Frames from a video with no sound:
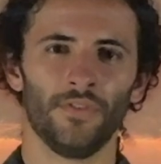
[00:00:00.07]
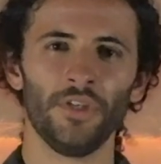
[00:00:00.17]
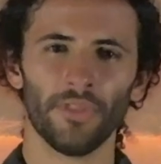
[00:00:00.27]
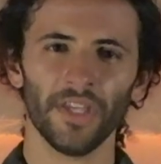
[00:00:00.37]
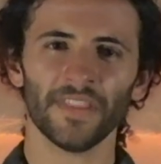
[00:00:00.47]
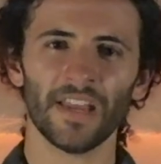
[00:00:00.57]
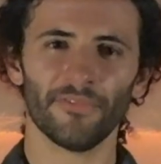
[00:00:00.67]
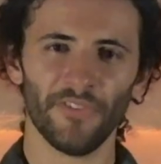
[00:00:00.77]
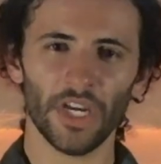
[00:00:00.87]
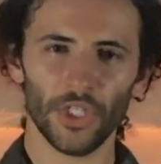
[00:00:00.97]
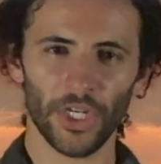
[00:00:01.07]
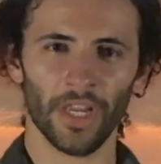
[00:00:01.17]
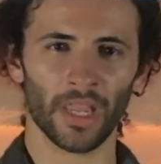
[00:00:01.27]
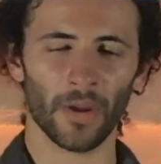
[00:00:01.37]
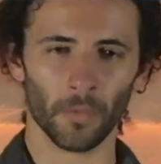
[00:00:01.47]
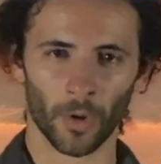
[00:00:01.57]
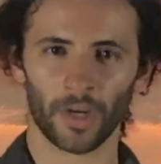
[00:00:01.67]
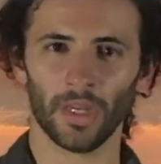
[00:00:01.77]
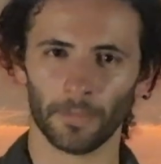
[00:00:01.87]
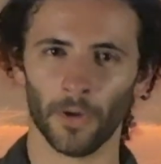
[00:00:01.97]
you think that finishing a
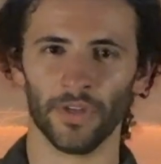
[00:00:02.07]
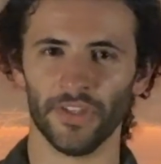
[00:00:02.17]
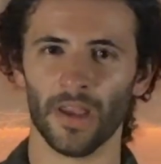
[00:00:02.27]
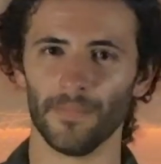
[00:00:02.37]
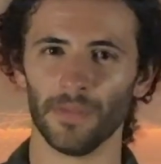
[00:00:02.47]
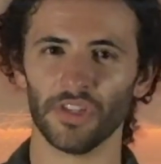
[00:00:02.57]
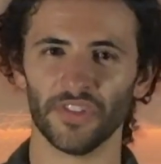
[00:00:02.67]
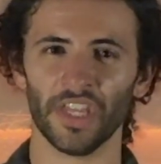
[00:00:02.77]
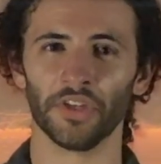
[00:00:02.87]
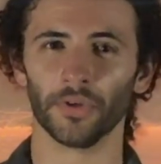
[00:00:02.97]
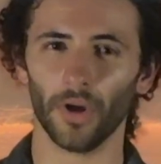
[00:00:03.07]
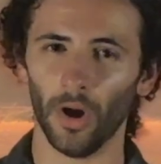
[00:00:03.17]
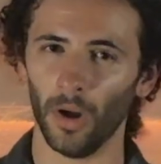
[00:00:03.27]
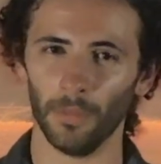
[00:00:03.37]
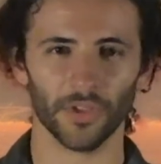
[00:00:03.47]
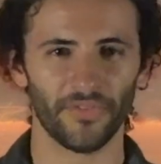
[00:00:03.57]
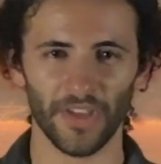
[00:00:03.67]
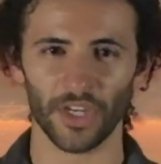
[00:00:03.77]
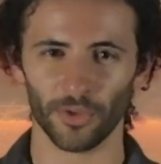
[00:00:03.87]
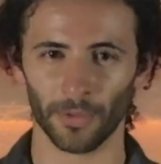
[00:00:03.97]
working prototype means that you're almost
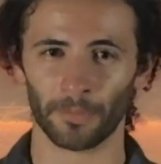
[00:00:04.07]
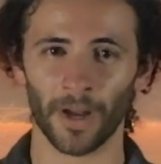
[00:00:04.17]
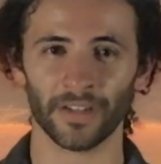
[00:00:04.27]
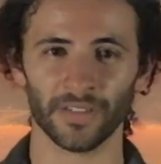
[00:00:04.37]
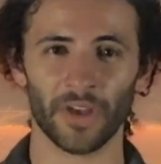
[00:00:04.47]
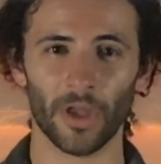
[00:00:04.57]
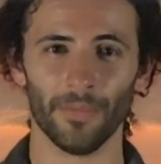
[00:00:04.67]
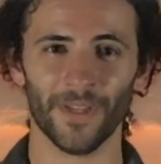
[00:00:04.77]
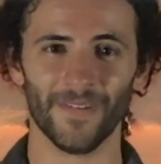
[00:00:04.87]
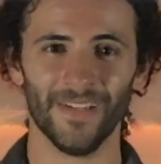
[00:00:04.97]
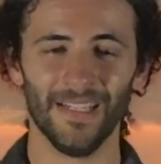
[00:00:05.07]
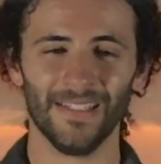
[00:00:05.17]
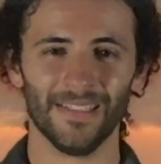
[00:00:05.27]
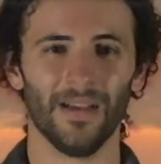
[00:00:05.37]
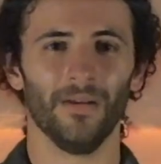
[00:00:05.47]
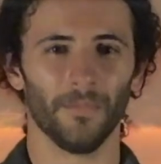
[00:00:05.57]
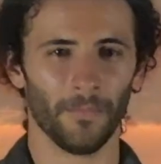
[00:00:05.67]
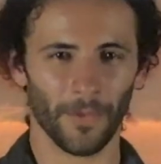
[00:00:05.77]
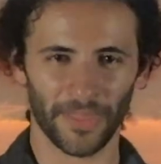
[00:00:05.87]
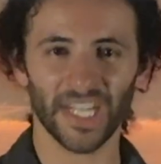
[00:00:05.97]
finished with product development?
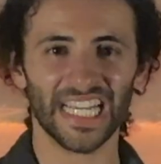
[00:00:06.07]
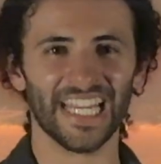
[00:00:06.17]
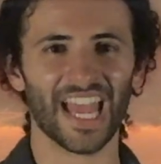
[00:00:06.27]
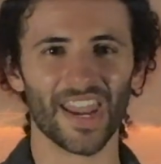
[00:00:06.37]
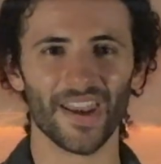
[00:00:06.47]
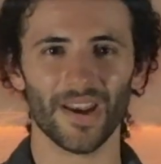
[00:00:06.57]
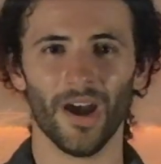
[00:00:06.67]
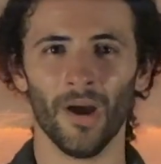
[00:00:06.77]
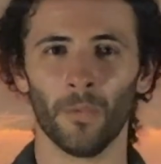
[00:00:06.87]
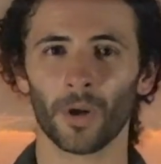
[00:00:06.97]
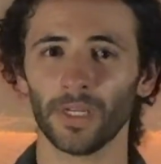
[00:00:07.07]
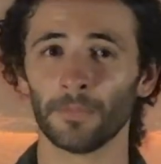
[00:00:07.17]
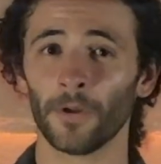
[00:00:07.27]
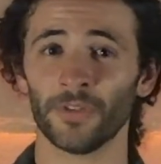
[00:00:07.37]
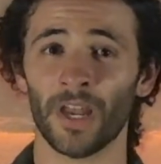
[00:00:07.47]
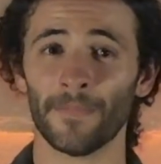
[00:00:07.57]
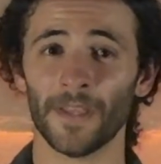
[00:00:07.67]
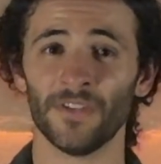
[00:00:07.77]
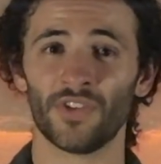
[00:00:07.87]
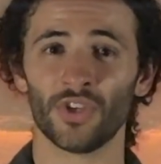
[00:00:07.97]
Well, think again. A working prototype
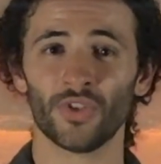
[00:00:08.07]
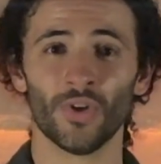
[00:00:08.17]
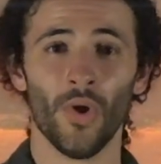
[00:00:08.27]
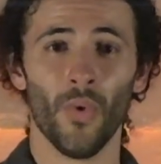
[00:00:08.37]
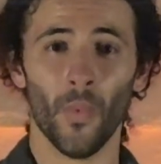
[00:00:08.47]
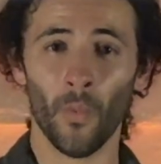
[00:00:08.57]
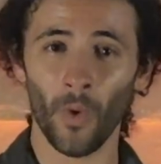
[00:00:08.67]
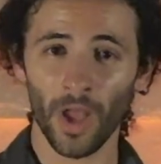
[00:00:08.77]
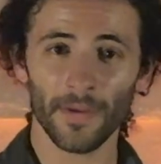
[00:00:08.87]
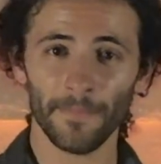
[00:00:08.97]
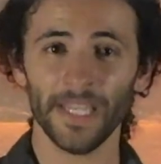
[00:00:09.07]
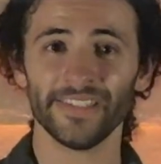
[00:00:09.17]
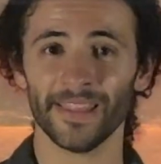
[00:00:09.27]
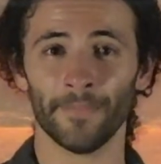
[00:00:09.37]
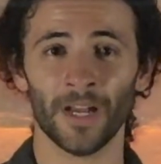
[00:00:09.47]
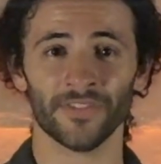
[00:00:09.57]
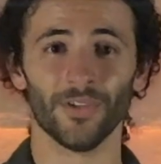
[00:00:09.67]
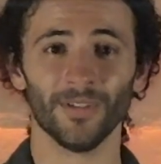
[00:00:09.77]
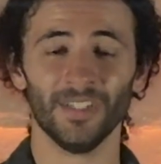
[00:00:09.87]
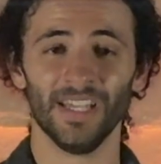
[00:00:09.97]
is just one piece of the
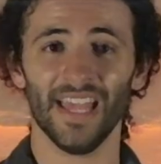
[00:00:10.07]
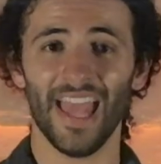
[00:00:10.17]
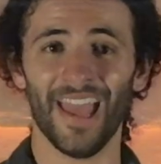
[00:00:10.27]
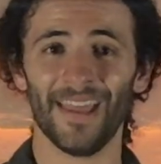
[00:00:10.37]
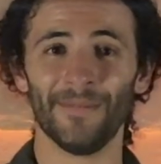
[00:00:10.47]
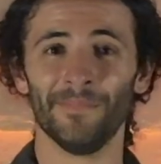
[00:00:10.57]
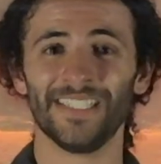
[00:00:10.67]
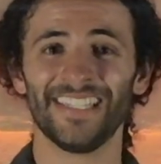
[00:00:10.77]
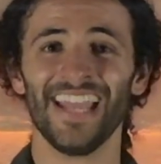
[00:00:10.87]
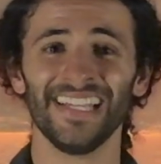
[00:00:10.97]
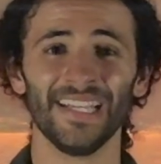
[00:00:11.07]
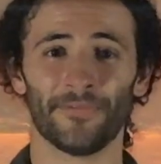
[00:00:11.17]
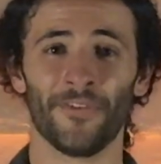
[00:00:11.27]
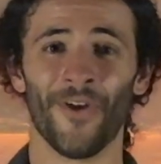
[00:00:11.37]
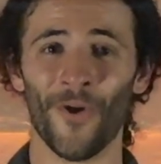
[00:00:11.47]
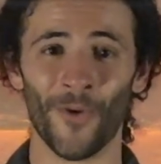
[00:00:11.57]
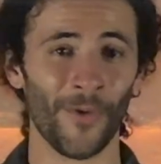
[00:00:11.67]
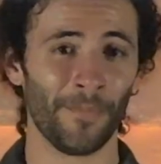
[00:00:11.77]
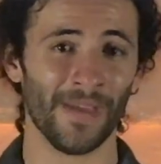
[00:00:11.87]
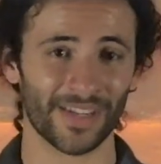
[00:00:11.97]
puzzle, and mistaking it for the
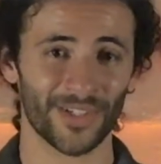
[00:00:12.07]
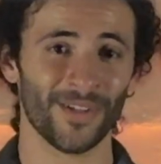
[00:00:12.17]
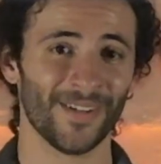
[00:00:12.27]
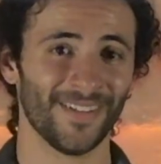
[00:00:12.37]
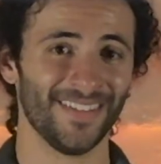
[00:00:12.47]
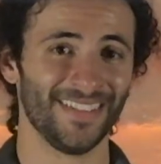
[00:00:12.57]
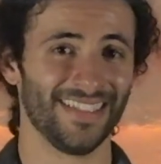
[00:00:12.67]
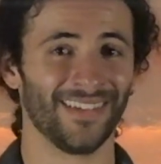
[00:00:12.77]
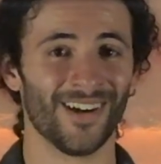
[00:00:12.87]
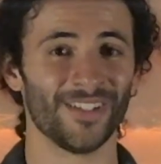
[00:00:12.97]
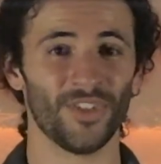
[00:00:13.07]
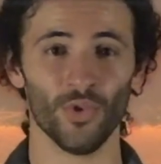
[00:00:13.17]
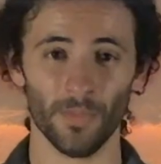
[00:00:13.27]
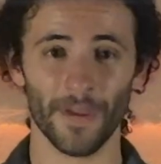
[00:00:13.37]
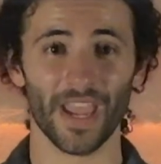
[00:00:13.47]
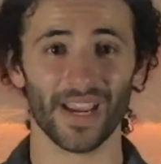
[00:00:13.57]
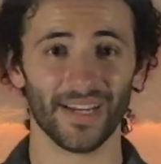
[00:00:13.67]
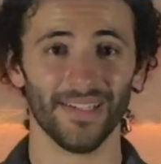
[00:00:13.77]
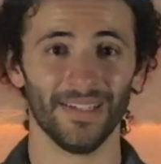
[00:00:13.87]
whole picture can cost you big.